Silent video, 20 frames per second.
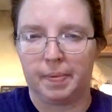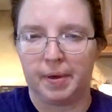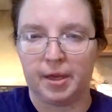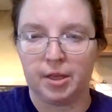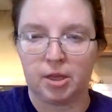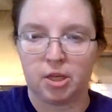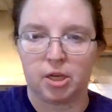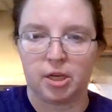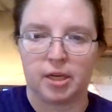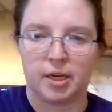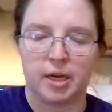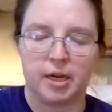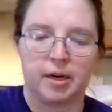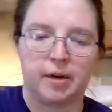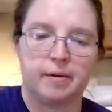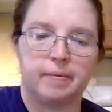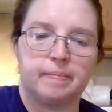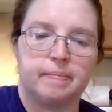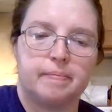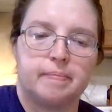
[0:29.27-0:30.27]
pastry
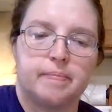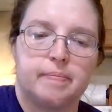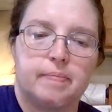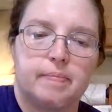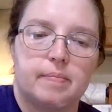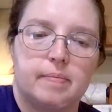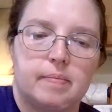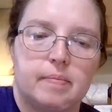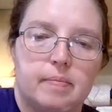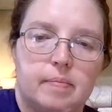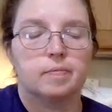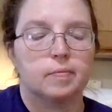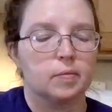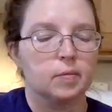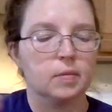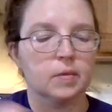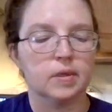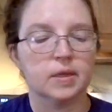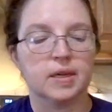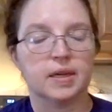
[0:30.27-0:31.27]
cutter.
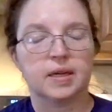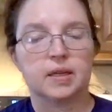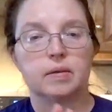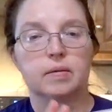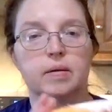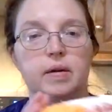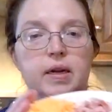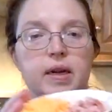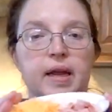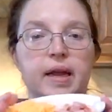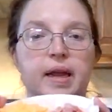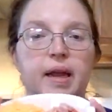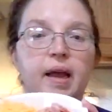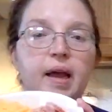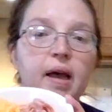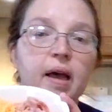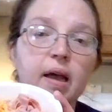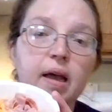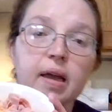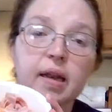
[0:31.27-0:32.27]
Next we're going to
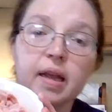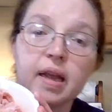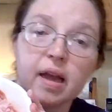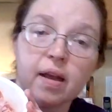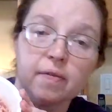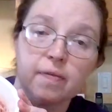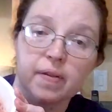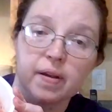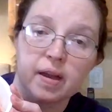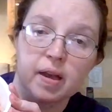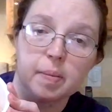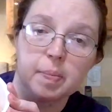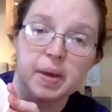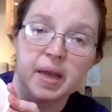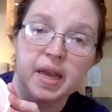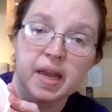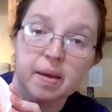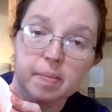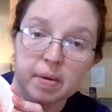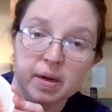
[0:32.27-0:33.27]
add half a cup
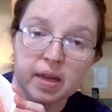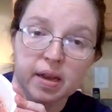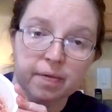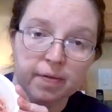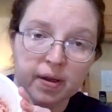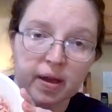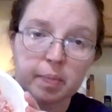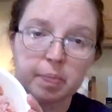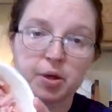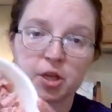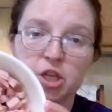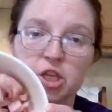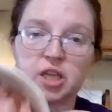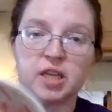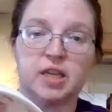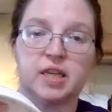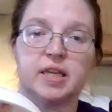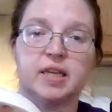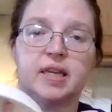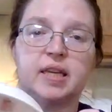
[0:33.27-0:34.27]
of ham and half a cup of
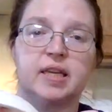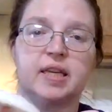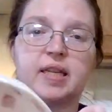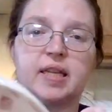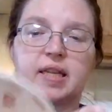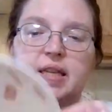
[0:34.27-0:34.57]
cheese.